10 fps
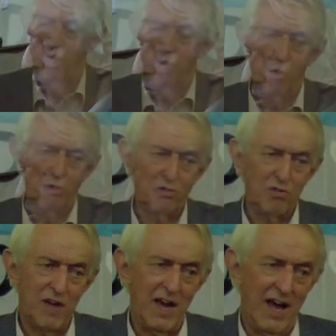what you've
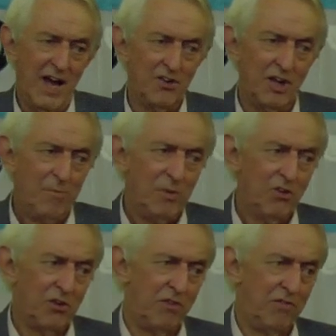had
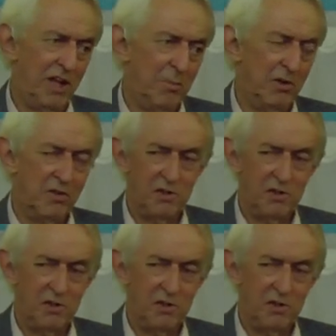is the development of